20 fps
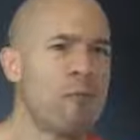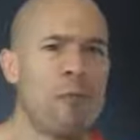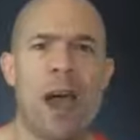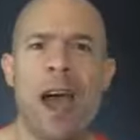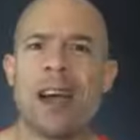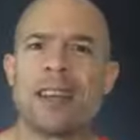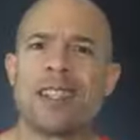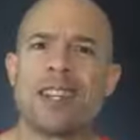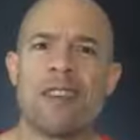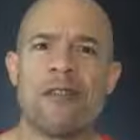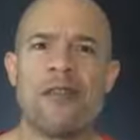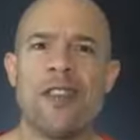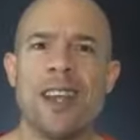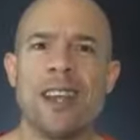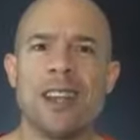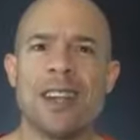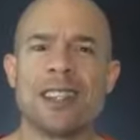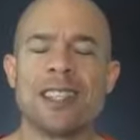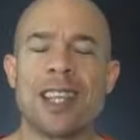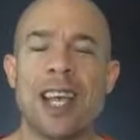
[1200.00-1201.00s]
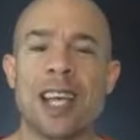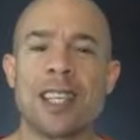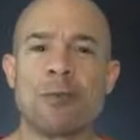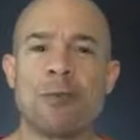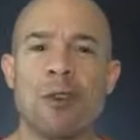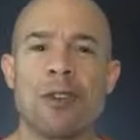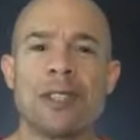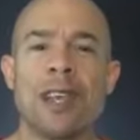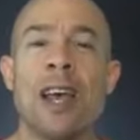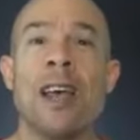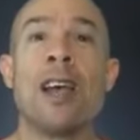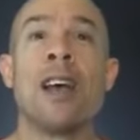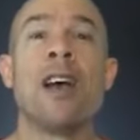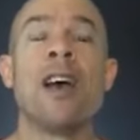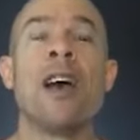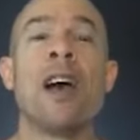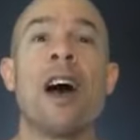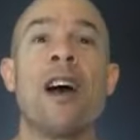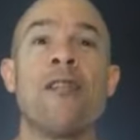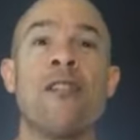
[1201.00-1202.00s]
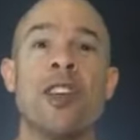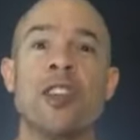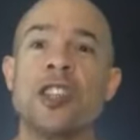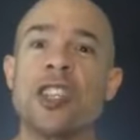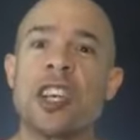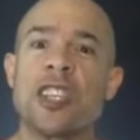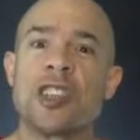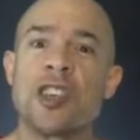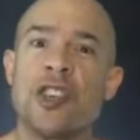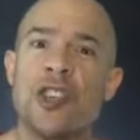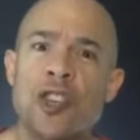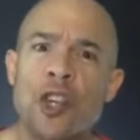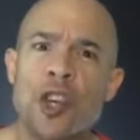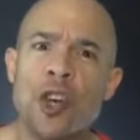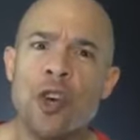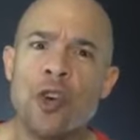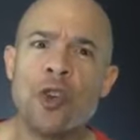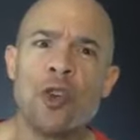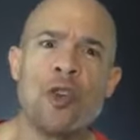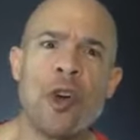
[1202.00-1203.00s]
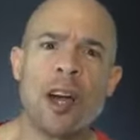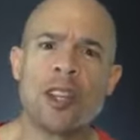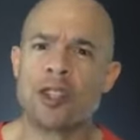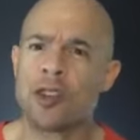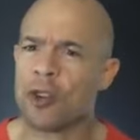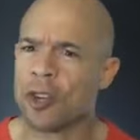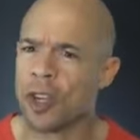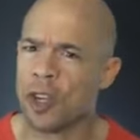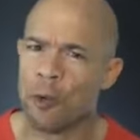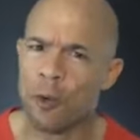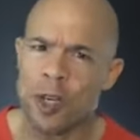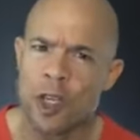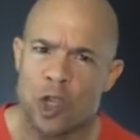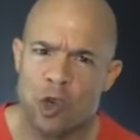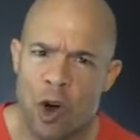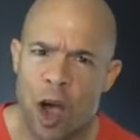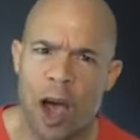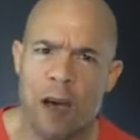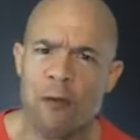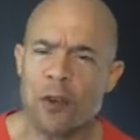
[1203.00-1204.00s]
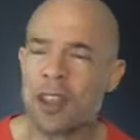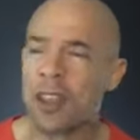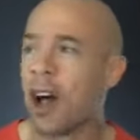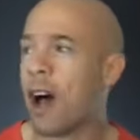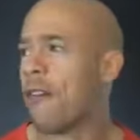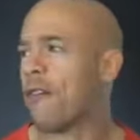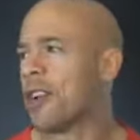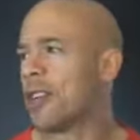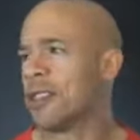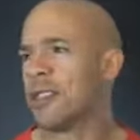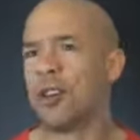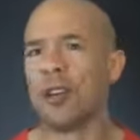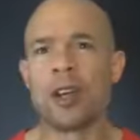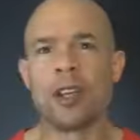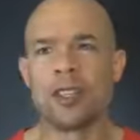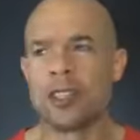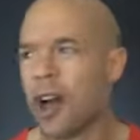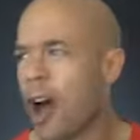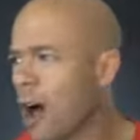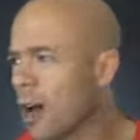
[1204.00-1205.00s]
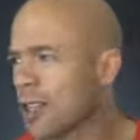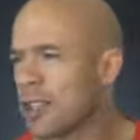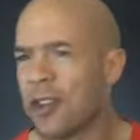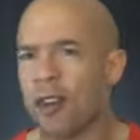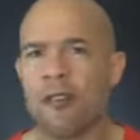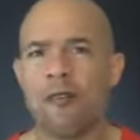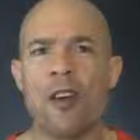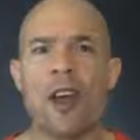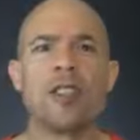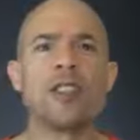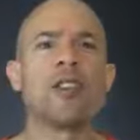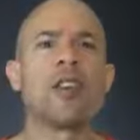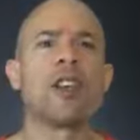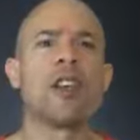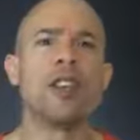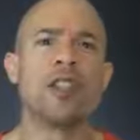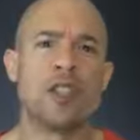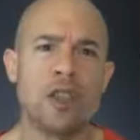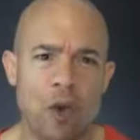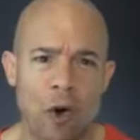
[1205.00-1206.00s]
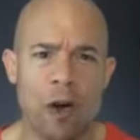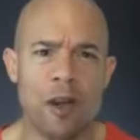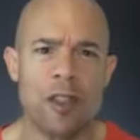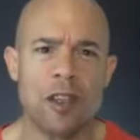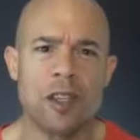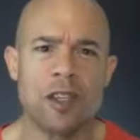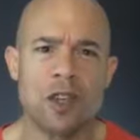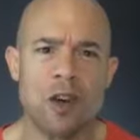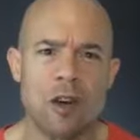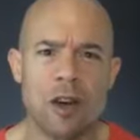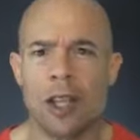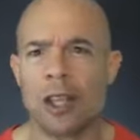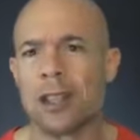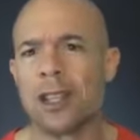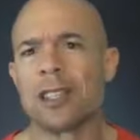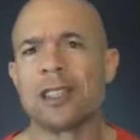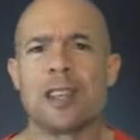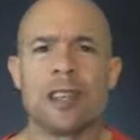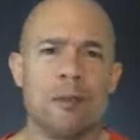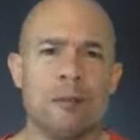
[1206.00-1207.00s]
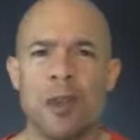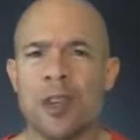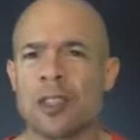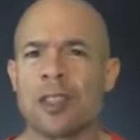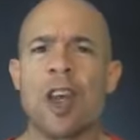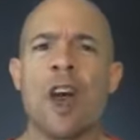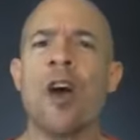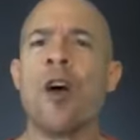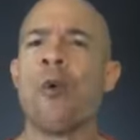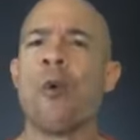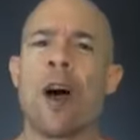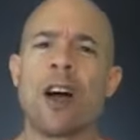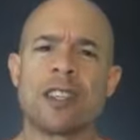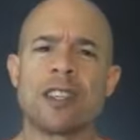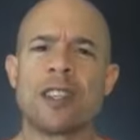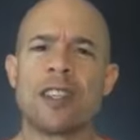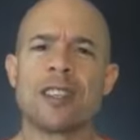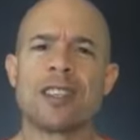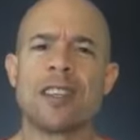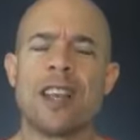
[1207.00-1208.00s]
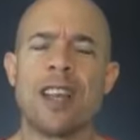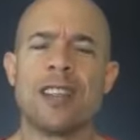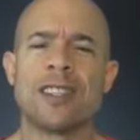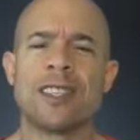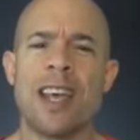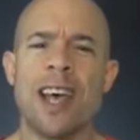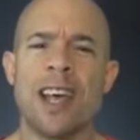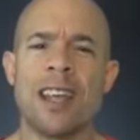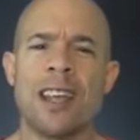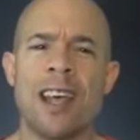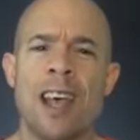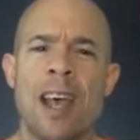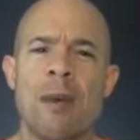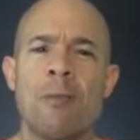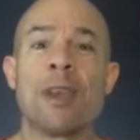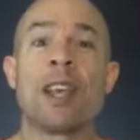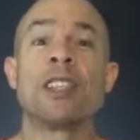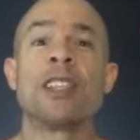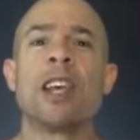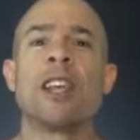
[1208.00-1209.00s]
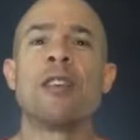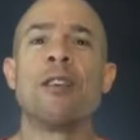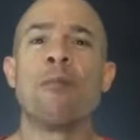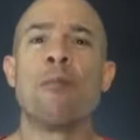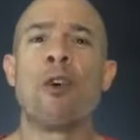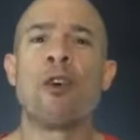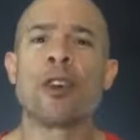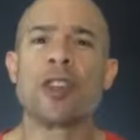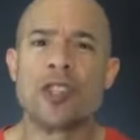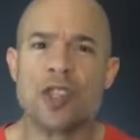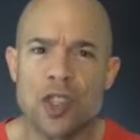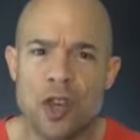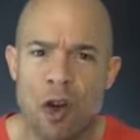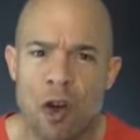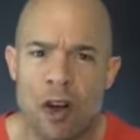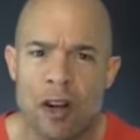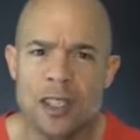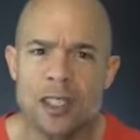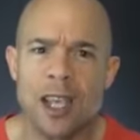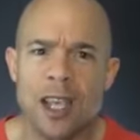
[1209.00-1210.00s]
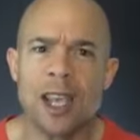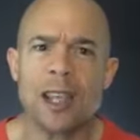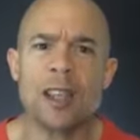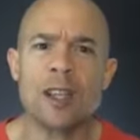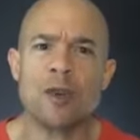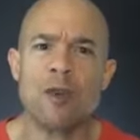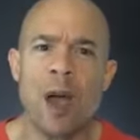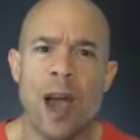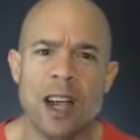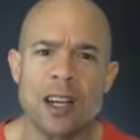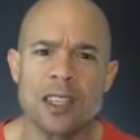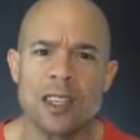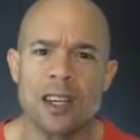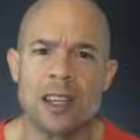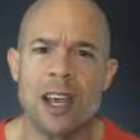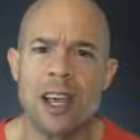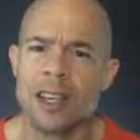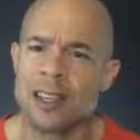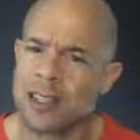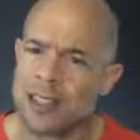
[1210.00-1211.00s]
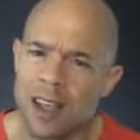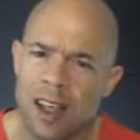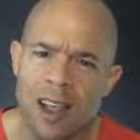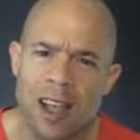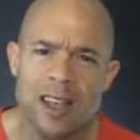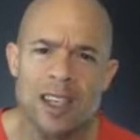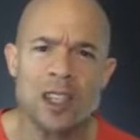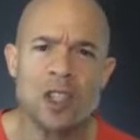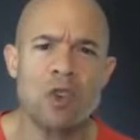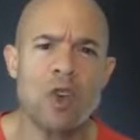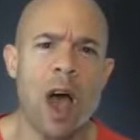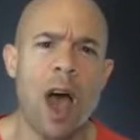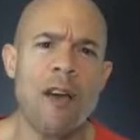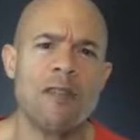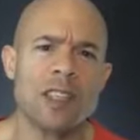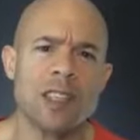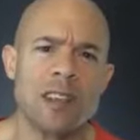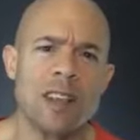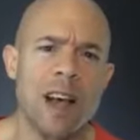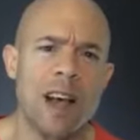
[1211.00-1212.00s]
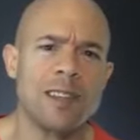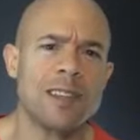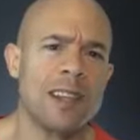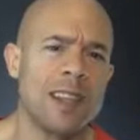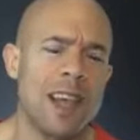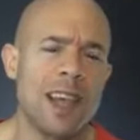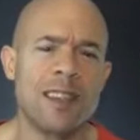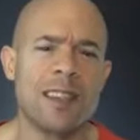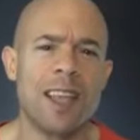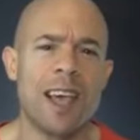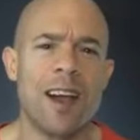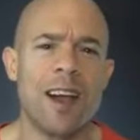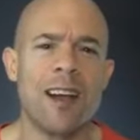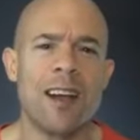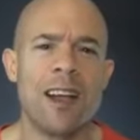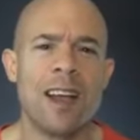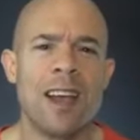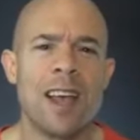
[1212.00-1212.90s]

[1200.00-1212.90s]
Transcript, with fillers: passionate fitness experts. If you just knew you had certainty, you would drive with confidence, you could talk to your friends, you could enjoy the journey, listen to music, watch the sunset, because you had more certainty in the direction. You still have to drive, you still have to get there,